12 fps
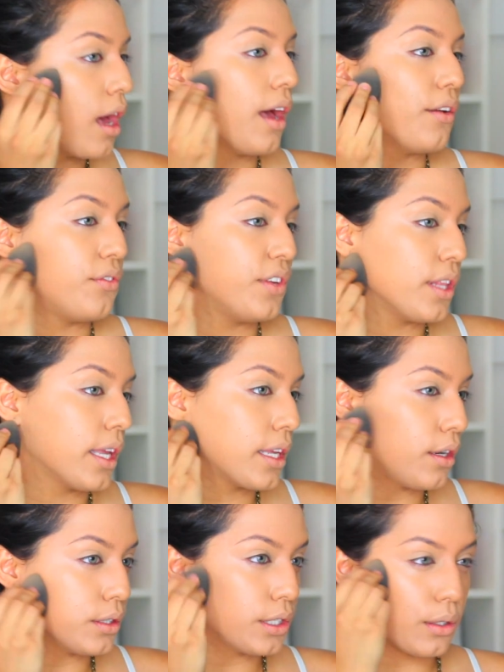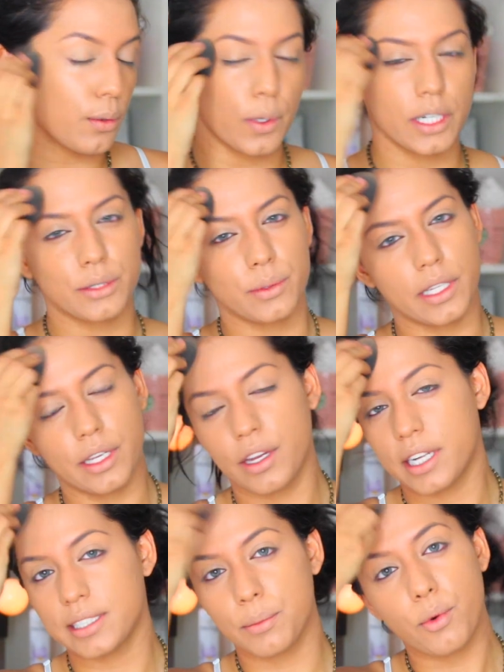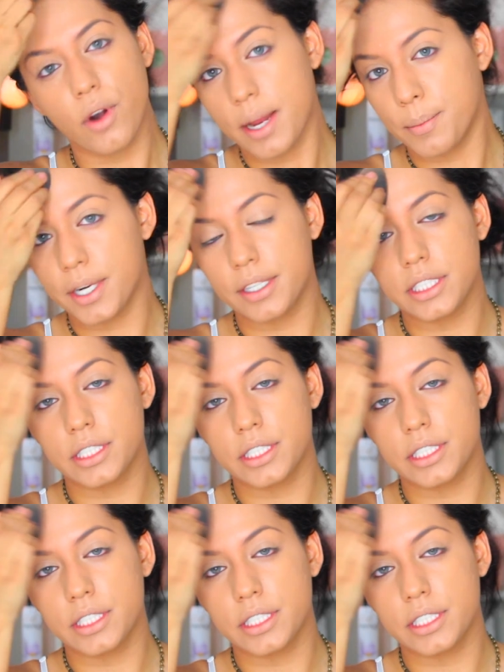I feel like it also works really good as a primer,